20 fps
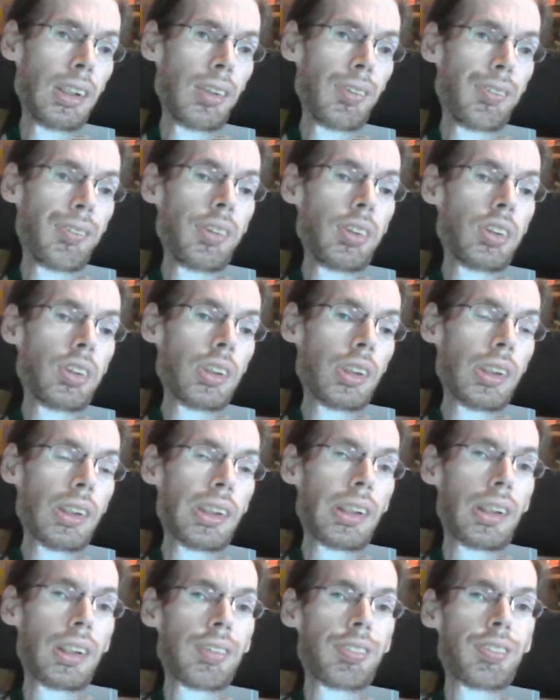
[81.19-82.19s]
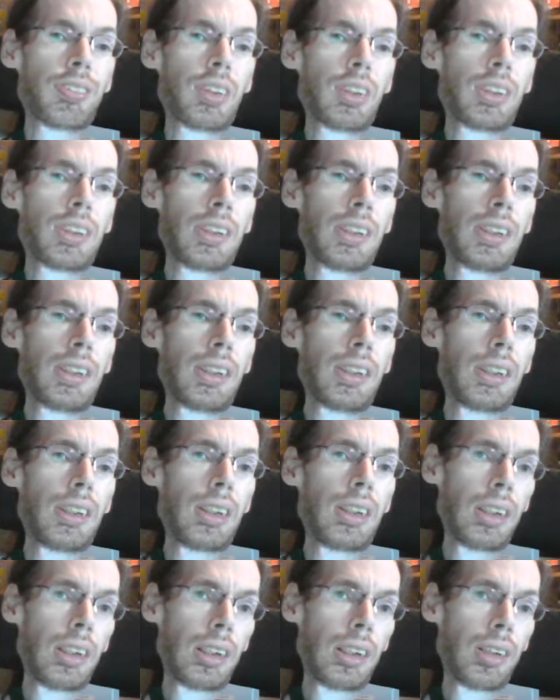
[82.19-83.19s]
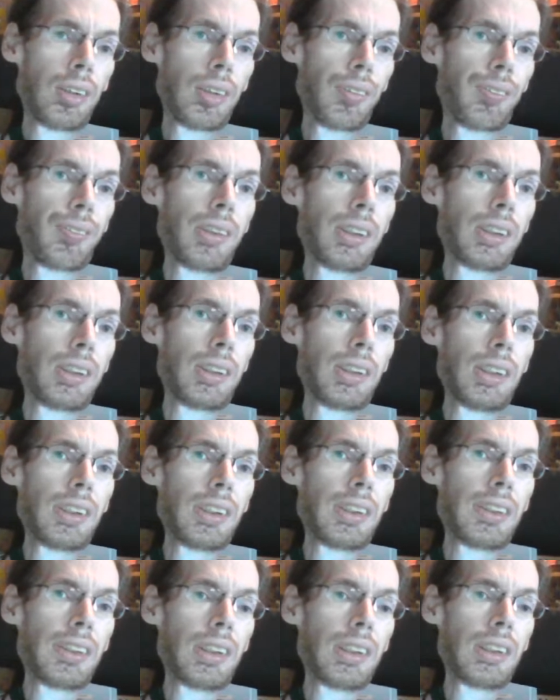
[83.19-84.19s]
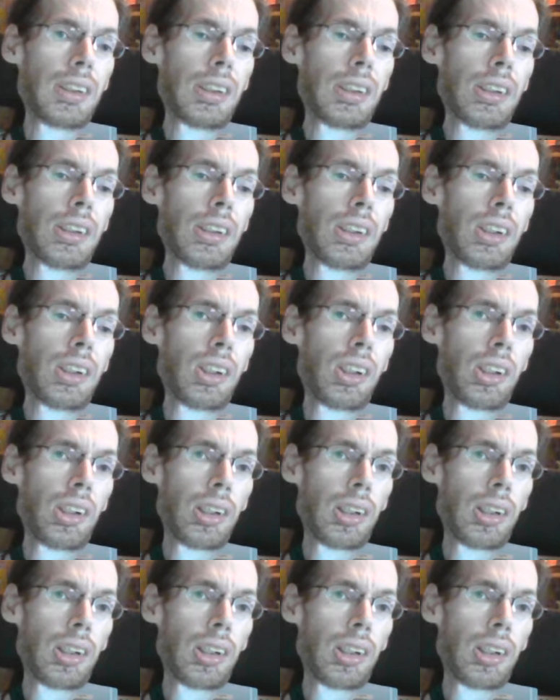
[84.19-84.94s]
we shall have to see what is in here